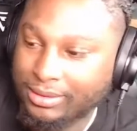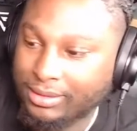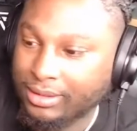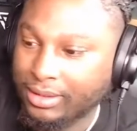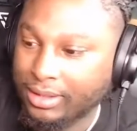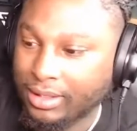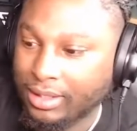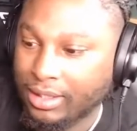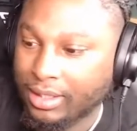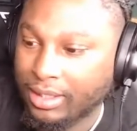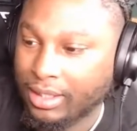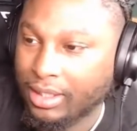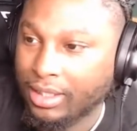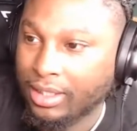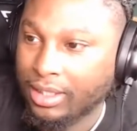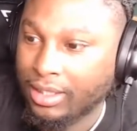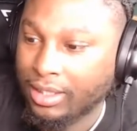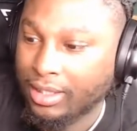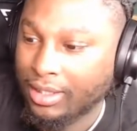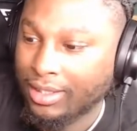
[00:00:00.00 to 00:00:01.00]

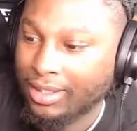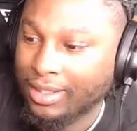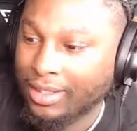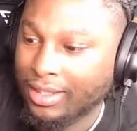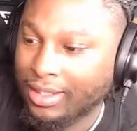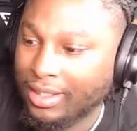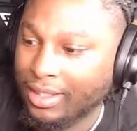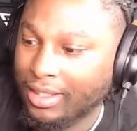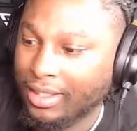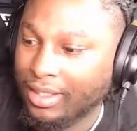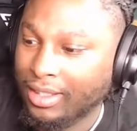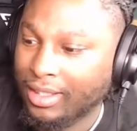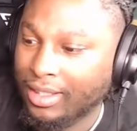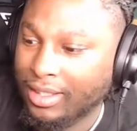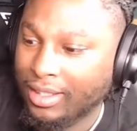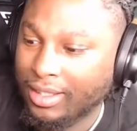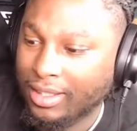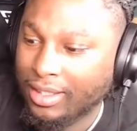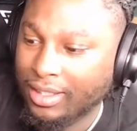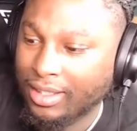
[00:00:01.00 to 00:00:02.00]

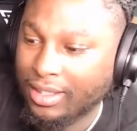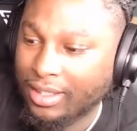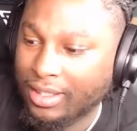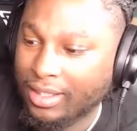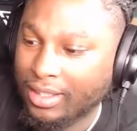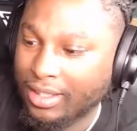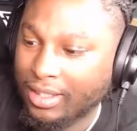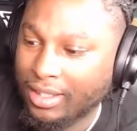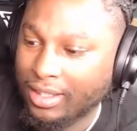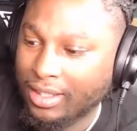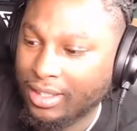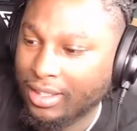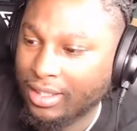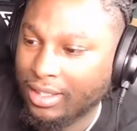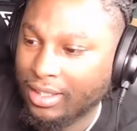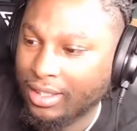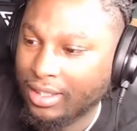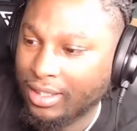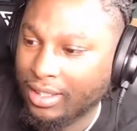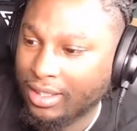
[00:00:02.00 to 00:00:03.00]

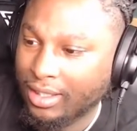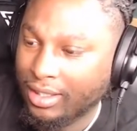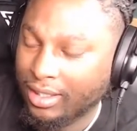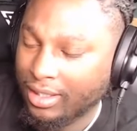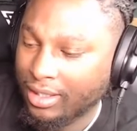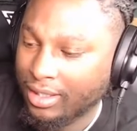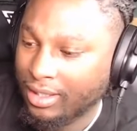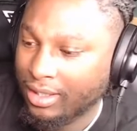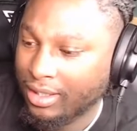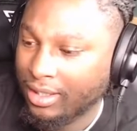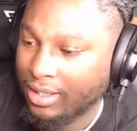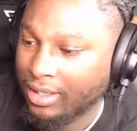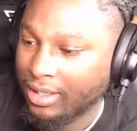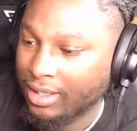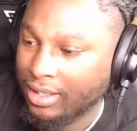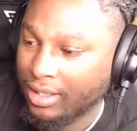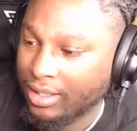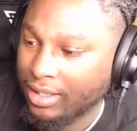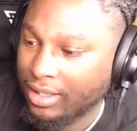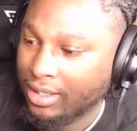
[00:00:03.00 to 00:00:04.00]

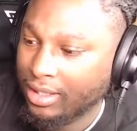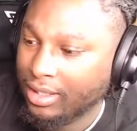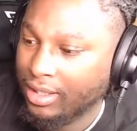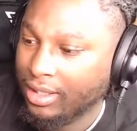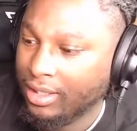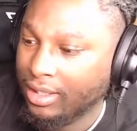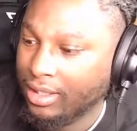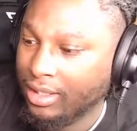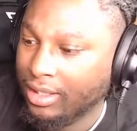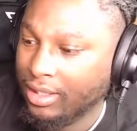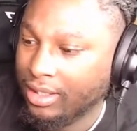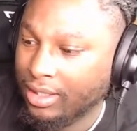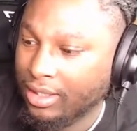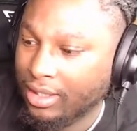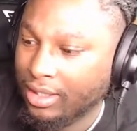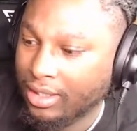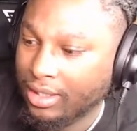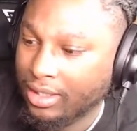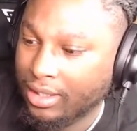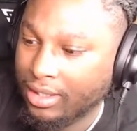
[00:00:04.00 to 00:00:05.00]

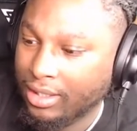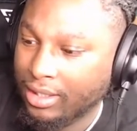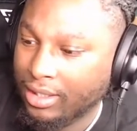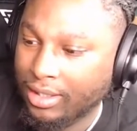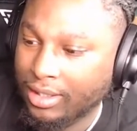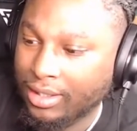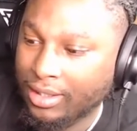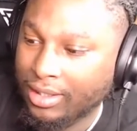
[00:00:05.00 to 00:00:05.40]
The person shown says nothing.